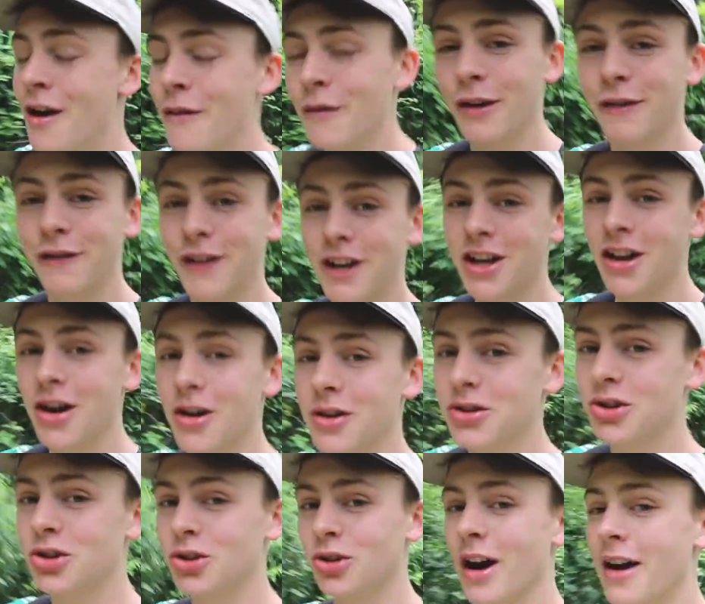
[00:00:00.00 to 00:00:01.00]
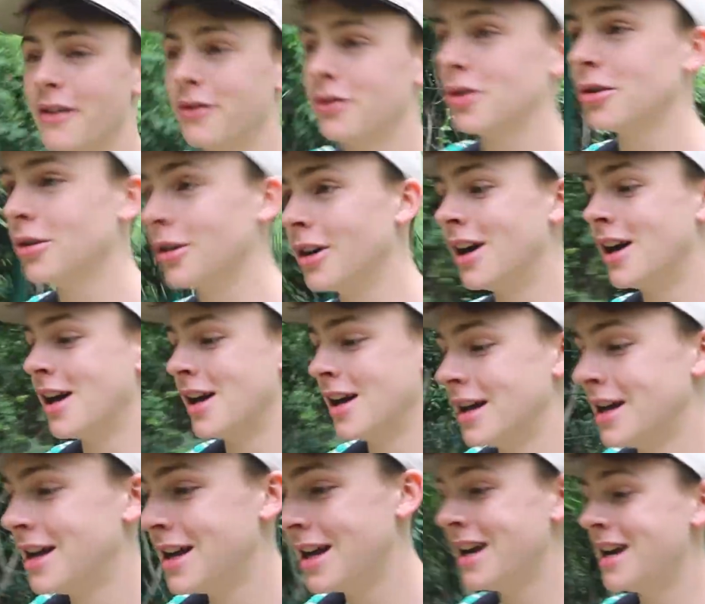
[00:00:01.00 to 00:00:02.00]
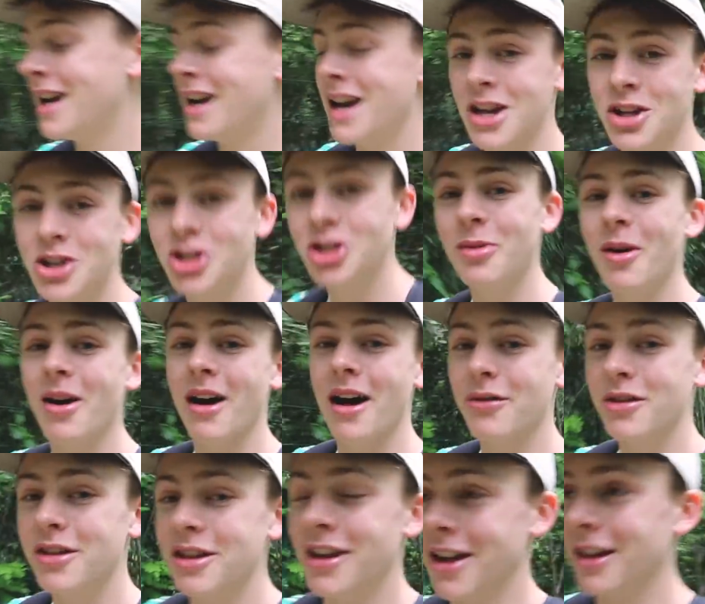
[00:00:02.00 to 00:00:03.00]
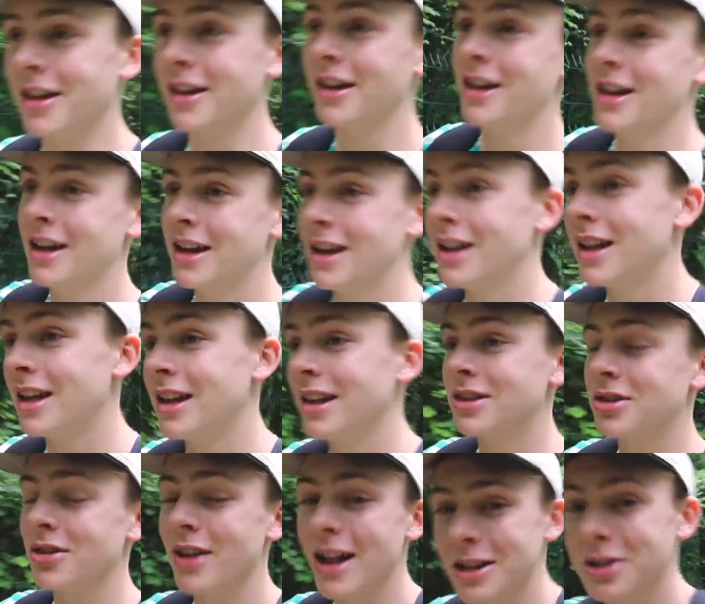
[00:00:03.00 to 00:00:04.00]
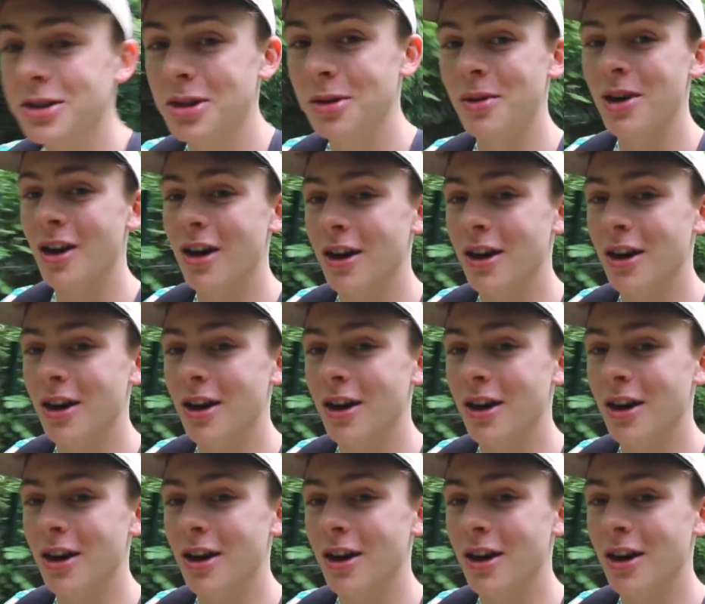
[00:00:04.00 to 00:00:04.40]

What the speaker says: for videos, travel, and just about everything. So that's gonna be